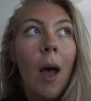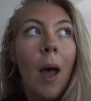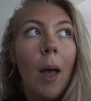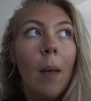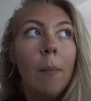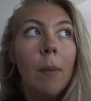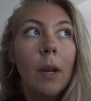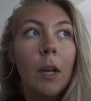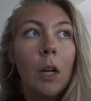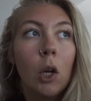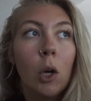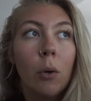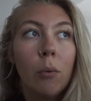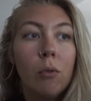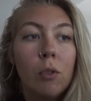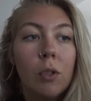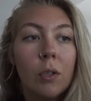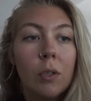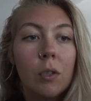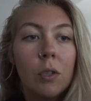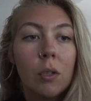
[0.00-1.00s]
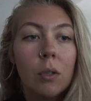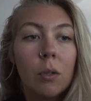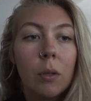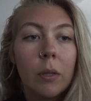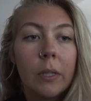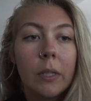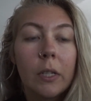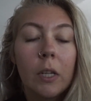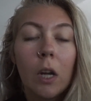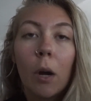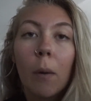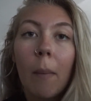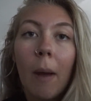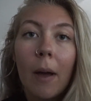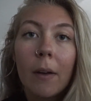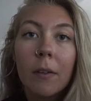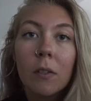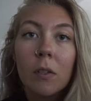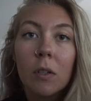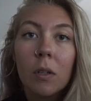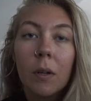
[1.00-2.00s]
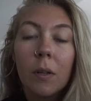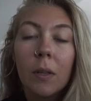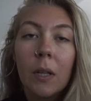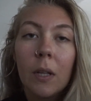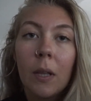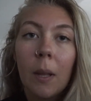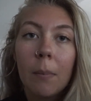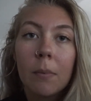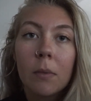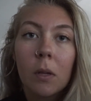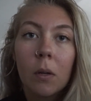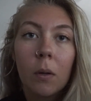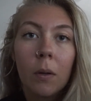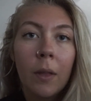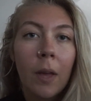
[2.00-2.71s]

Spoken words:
I'm gonna go just do the Stairmaster and the elliptical,